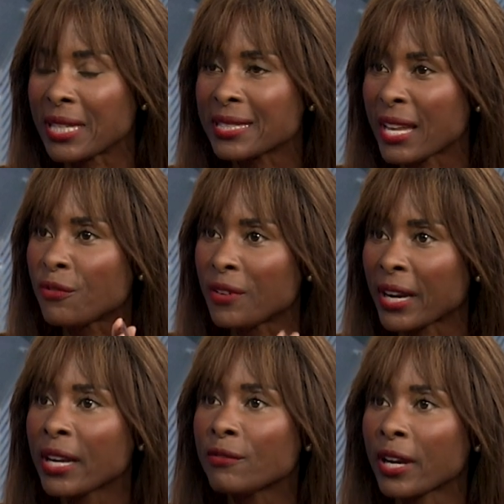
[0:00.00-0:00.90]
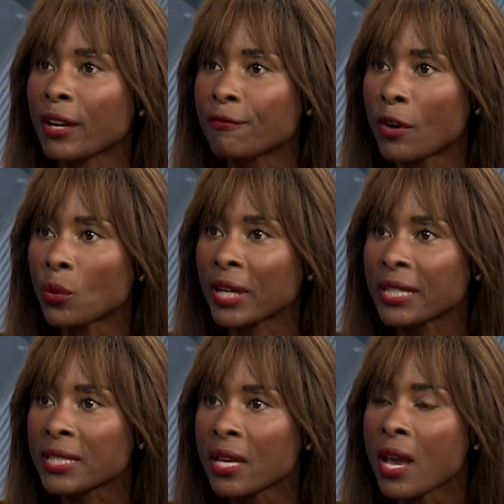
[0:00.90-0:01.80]
and stay very, very
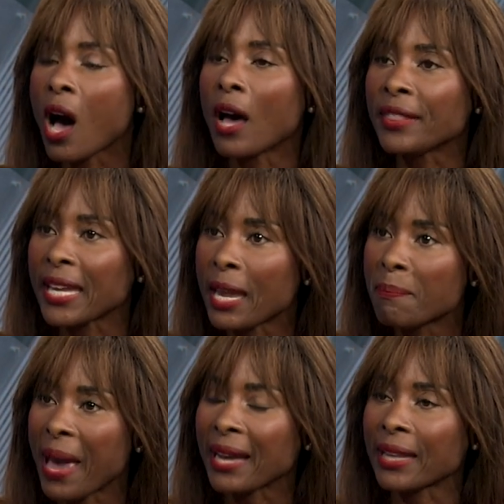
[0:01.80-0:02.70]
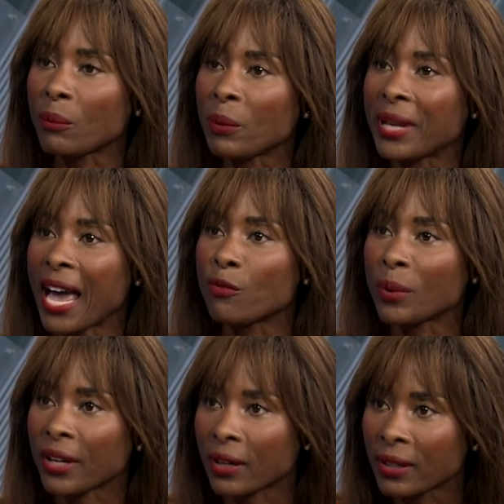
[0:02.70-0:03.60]
focused on the impact that we would have
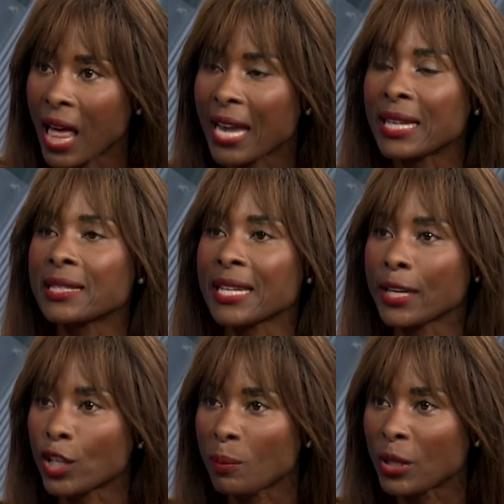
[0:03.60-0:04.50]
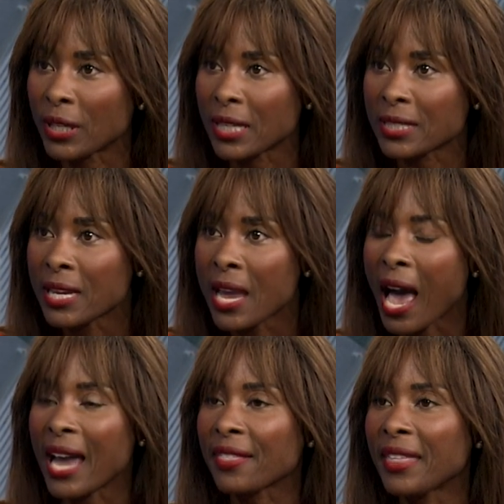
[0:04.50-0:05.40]
with our clients and communities.
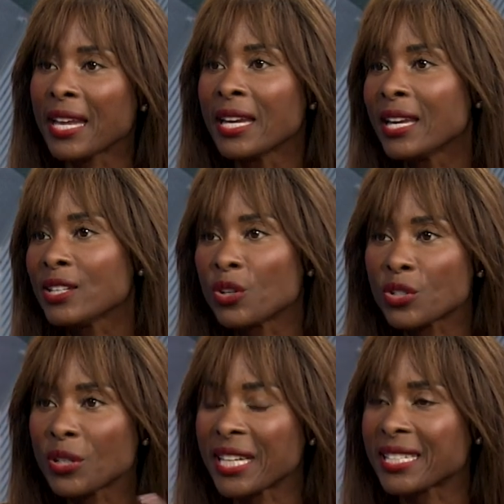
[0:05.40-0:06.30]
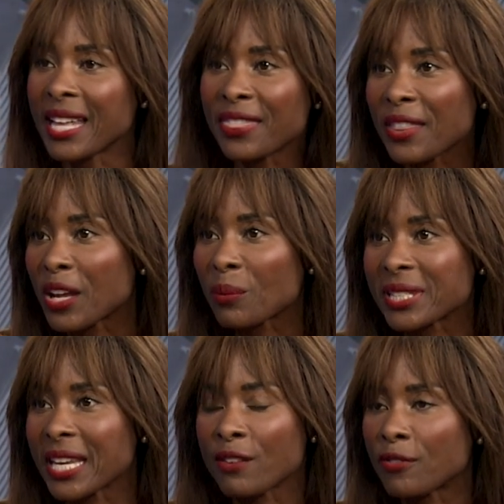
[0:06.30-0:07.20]
I think, you know, to the extent that there
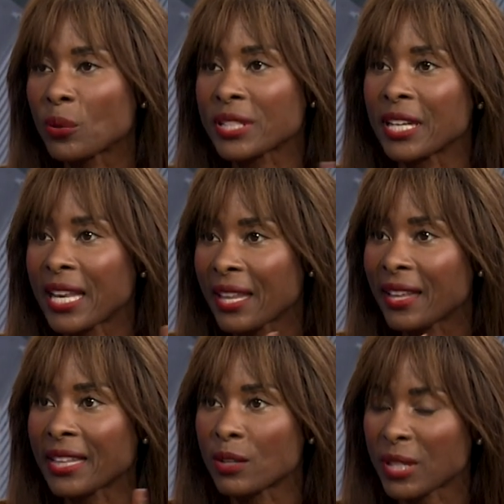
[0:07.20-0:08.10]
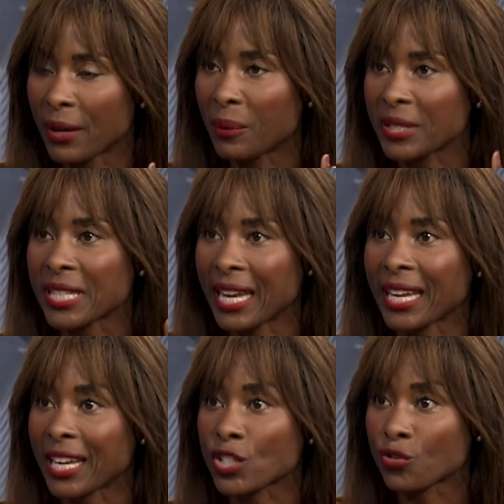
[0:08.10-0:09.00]
was any focus on anything that was
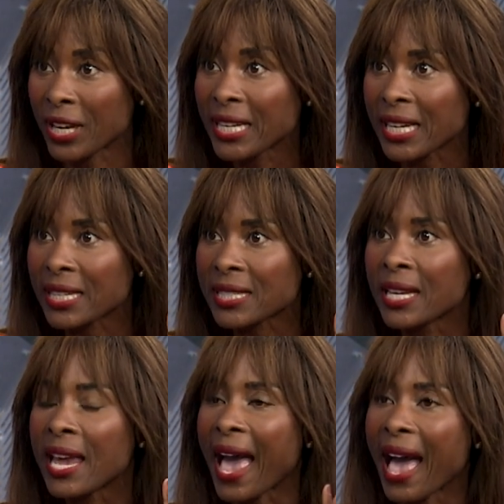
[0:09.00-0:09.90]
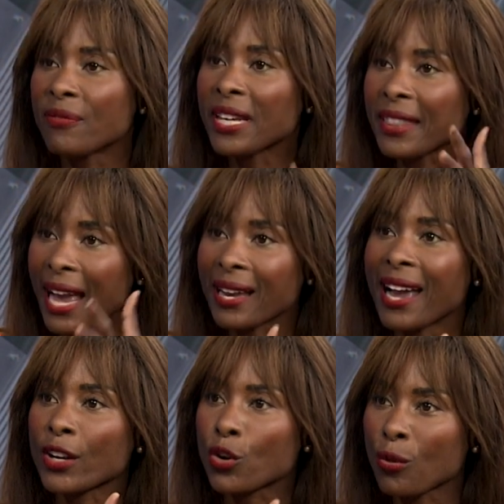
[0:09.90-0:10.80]
extraneous, having that
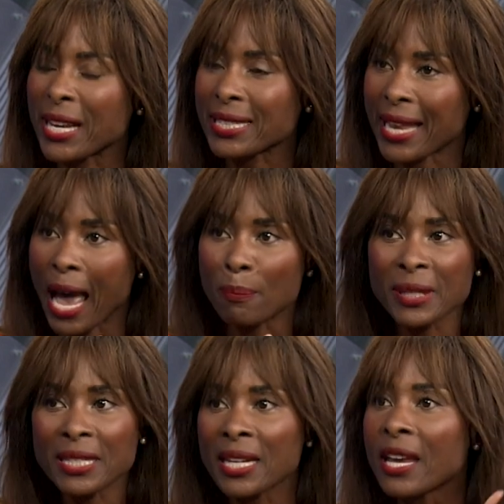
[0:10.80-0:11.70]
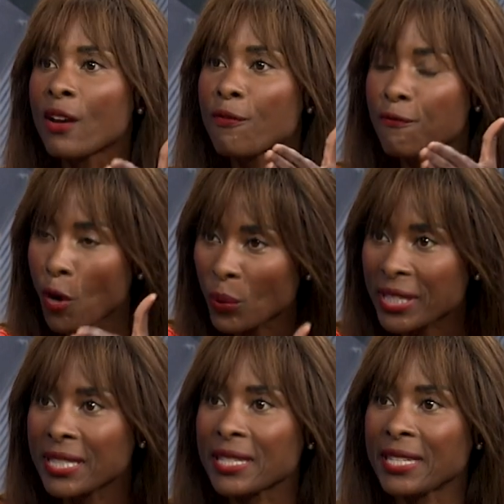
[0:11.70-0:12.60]
kind of crisis happens
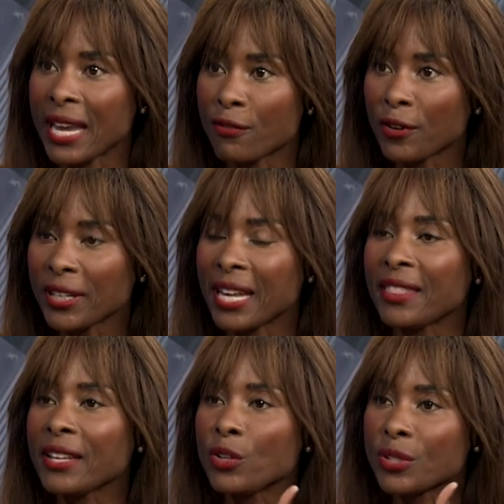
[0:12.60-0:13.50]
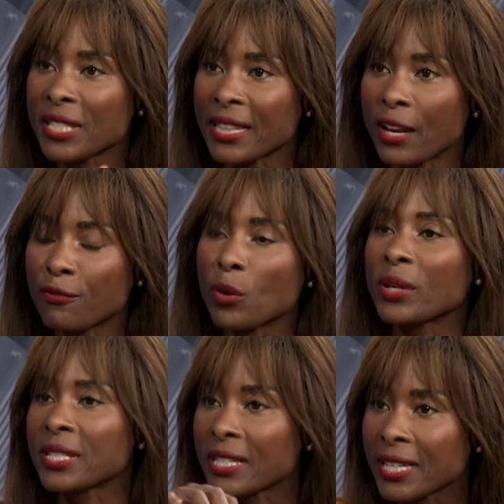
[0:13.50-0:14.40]
focuses the effort, and I think you'll see that
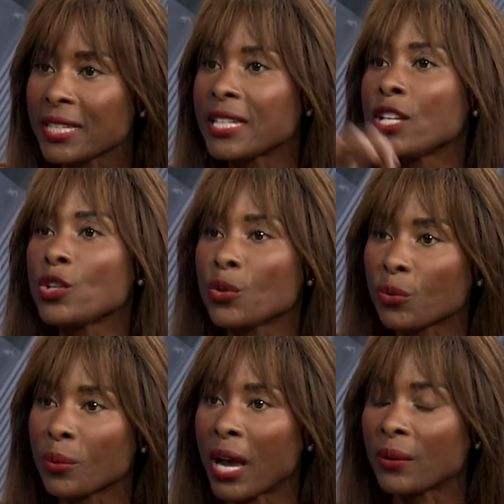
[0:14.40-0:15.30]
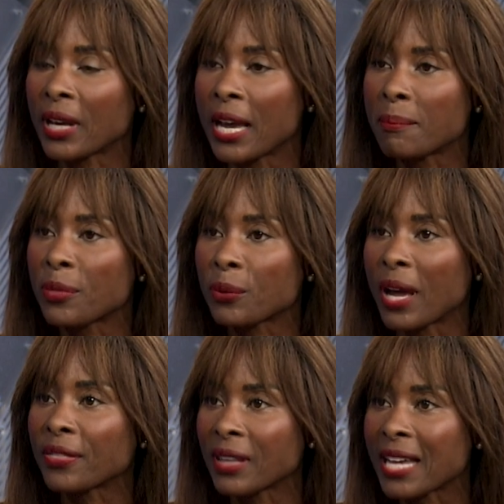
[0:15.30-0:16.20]
focus has continued throughout, um,
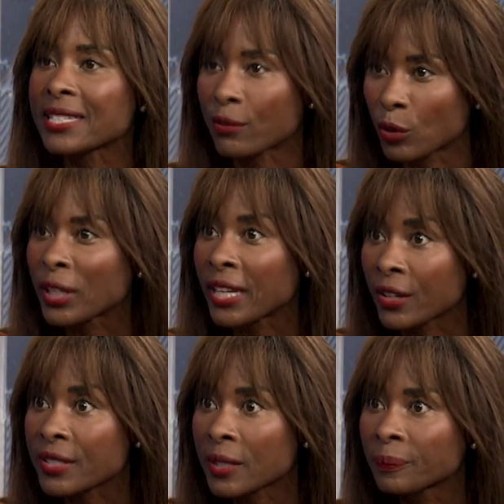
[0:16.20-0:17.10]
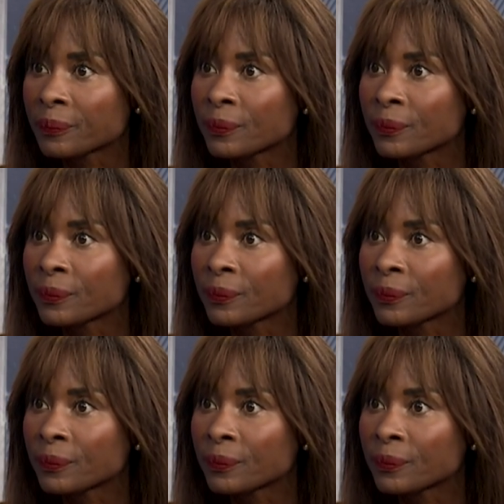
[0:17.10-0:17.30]
throughout the last several years.